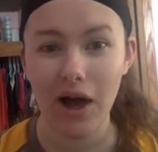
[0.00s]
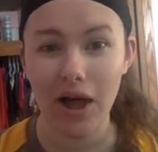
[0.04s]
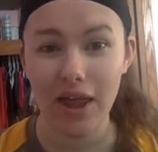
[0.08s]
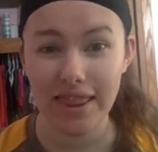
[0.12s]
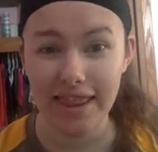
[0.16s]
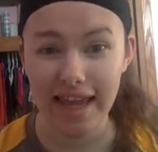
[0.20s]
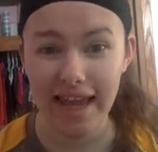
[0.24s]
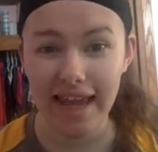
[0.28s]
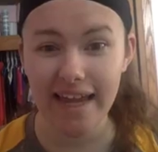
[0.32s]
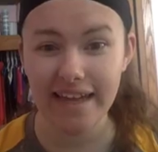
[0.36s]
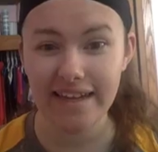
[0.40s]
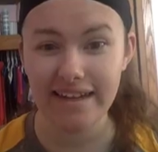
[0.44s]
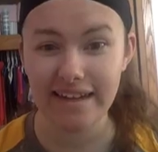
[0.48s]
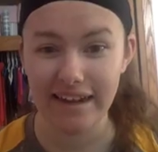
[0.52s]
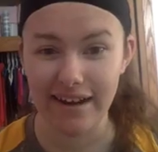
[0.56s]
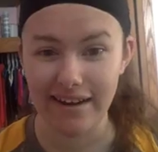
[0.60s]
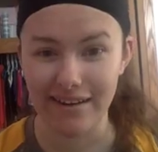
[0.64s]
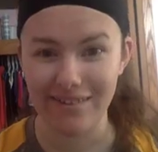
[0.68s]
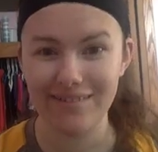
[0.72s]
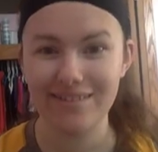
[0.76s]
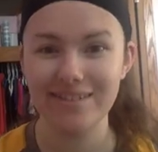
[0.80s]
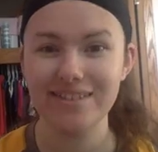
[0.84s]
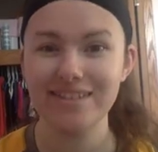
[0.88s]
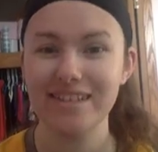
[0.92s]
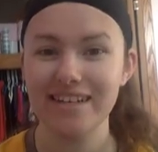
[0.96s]
on that
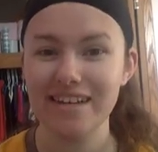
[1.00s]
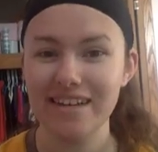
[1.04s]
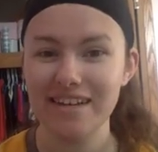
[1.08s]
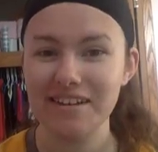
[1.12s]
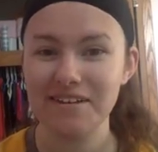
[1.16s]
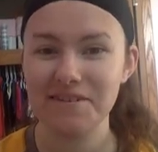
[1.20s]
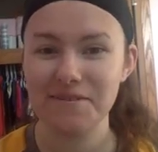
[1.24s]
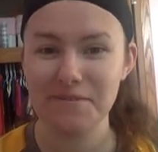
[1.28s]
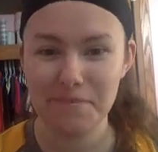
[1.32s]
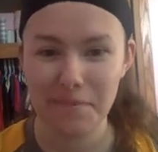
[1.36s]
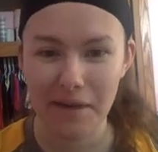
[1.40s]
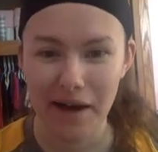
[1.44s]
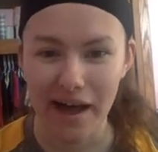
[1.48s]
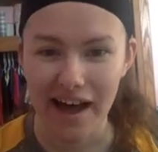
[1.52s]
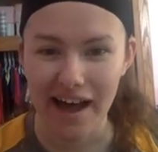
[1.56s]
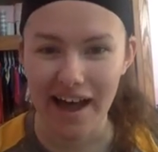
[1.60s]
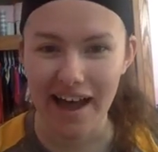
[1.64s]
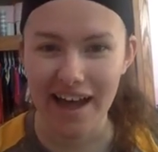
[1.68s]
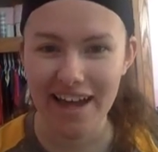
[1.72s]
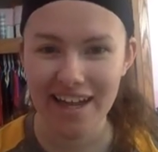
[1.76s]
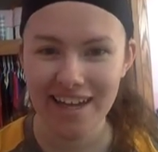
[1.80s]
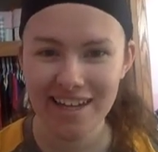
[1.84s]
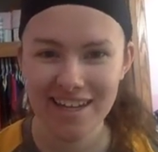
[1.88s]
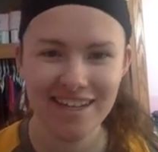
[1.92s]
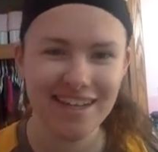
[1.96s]
note,
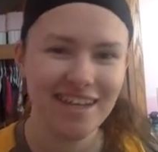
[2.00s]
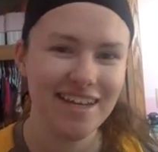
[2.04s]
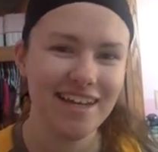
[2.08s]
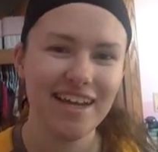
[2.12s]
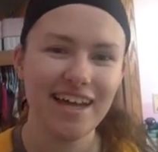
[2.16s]
goodbye.